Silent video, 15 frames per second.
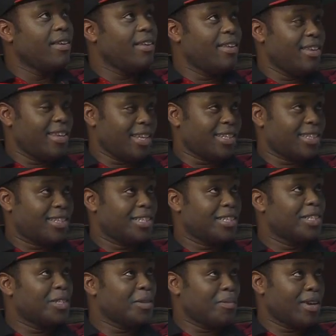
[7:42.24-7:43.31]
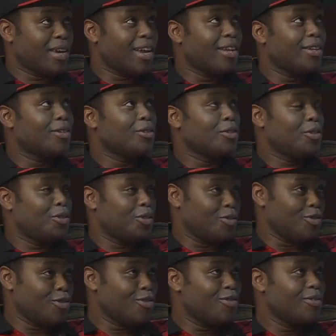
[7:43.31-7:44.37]
Yes, typical
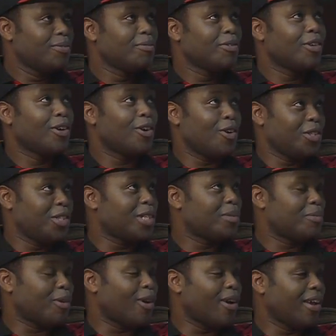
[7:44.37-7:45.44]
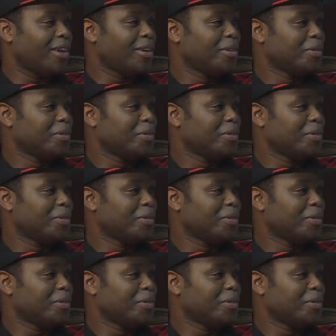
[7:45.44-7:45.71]
Zulu gorgeous boy.